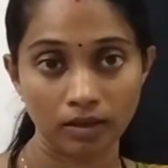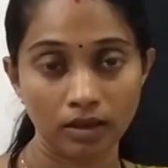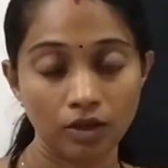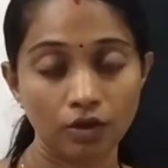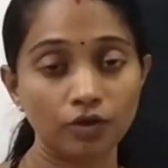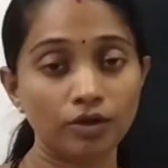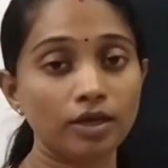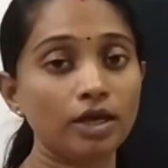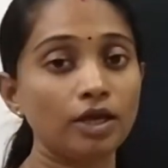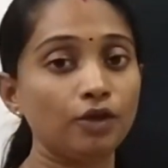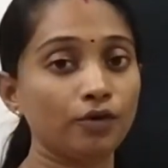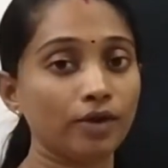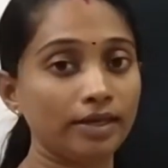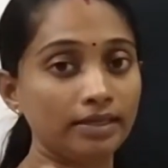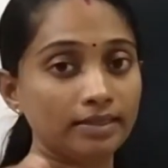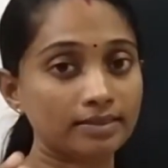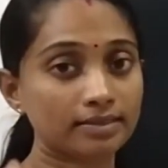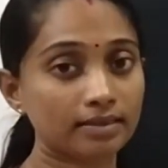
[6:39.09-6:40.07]
Okay, you
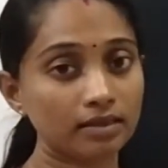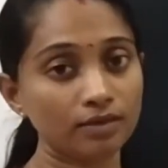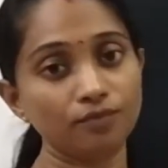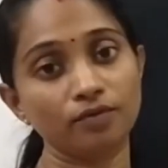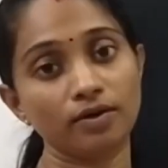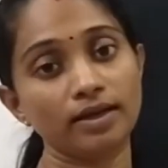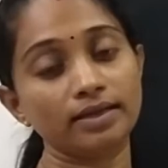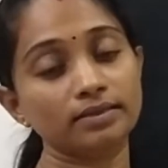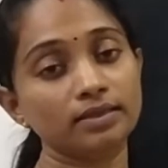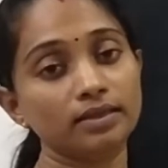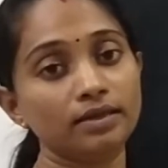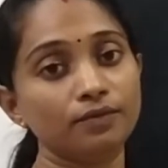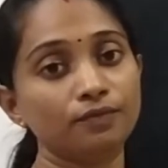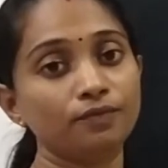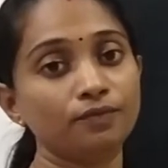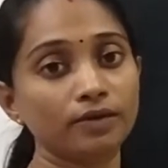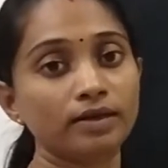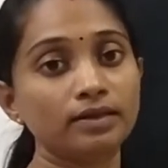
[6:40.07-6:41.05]
can easily find the
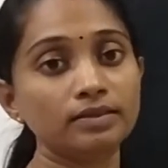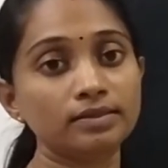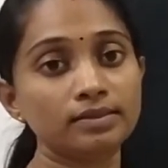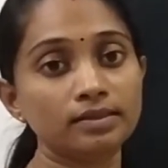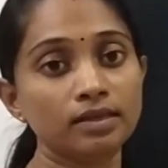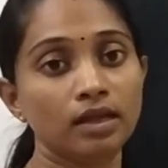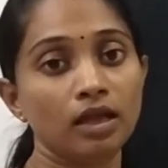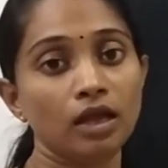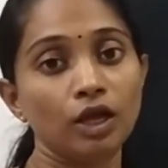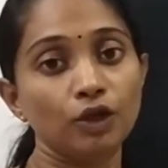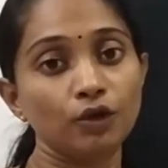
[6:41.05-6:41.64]
difference.